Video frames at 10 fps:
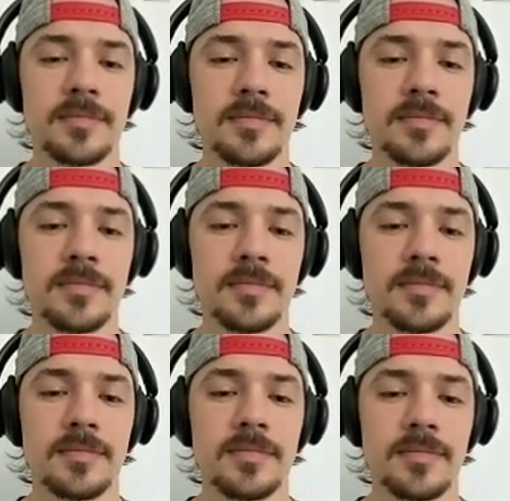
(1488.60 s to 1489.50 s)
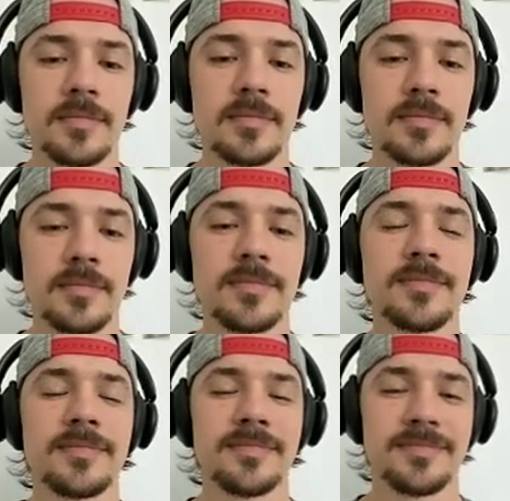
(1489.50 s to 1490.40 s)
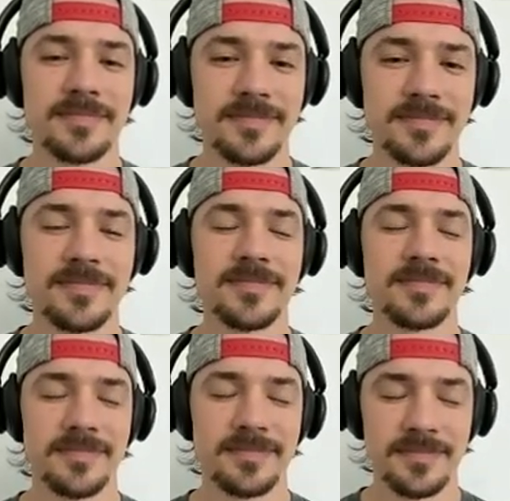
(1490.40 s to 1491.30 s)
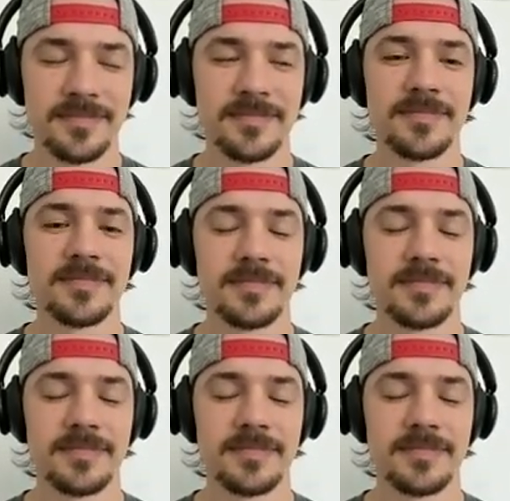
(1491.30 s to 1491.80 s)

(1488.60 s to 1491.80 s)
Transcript: [no speech]